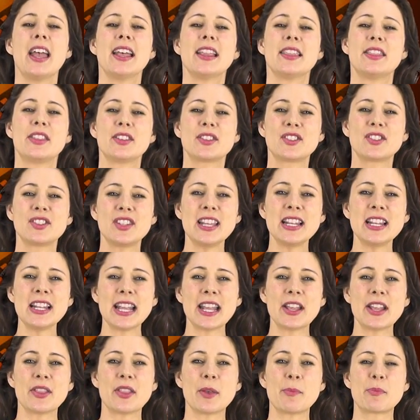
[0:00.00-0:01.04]
The scene
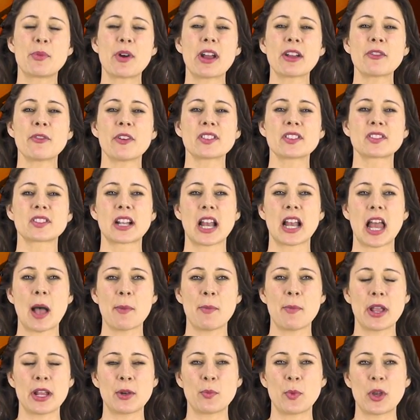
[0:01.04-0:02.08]
in the Breakfast
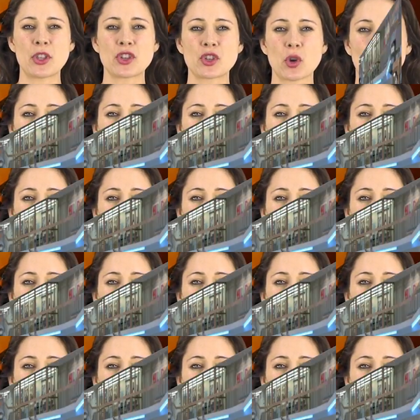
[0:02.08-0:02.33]
Club in which